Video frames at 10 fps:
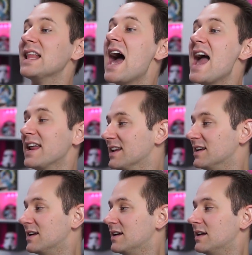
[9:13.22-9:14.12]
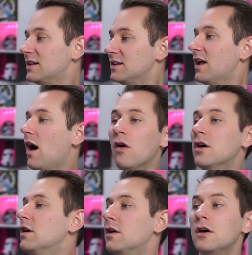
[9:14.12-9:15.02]
lane. Someone no. say
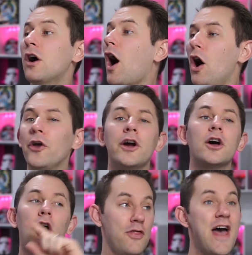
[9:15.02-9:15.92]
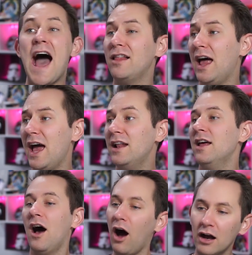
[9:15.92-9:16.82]
we talk, don't Oh, you're gonna go in that
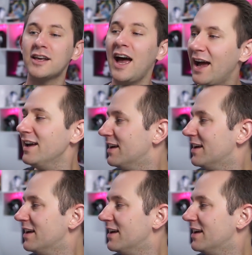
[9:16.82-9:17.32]
lane? Okay.